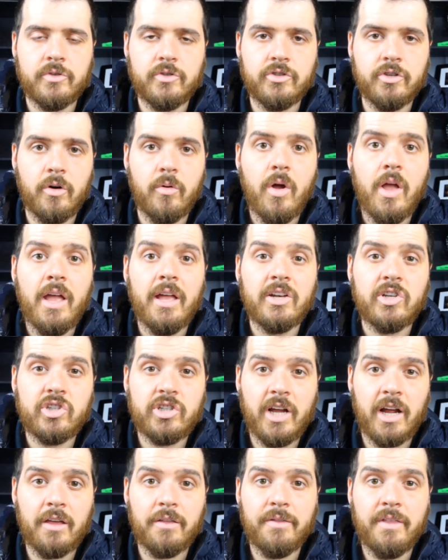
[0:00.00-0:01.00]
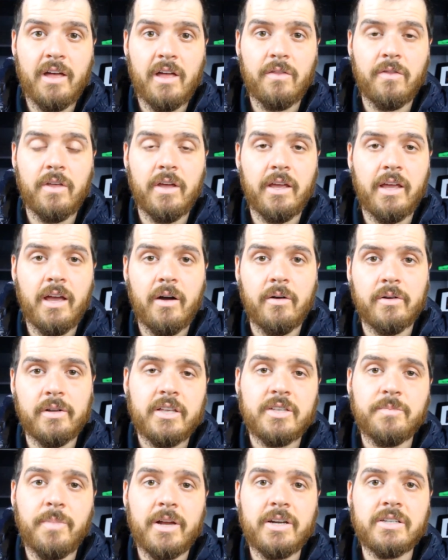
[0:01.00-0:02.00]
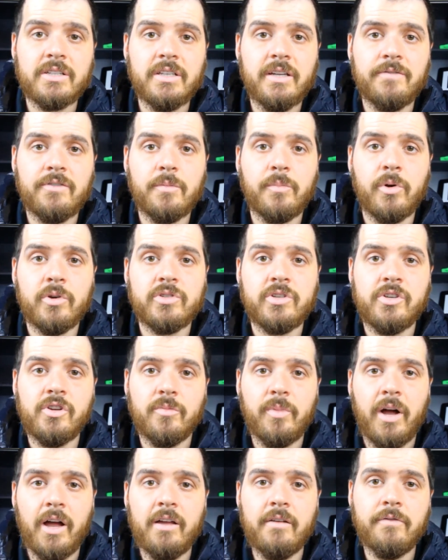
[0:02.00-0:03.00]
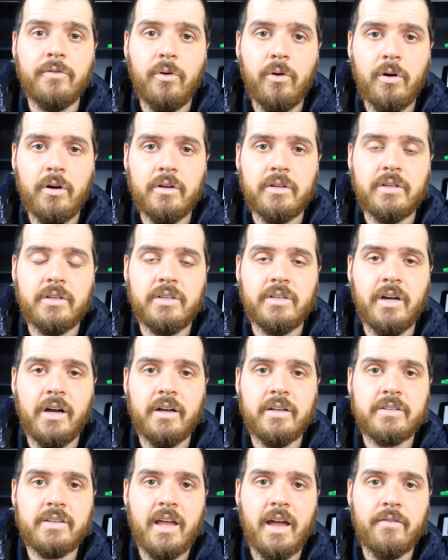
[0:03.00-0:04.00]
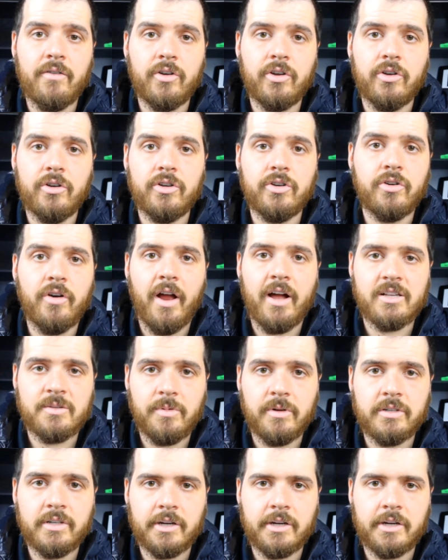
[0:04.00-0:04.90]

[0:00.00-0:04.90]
So check that thing out, especially if the person you're buying for does have a good grasp on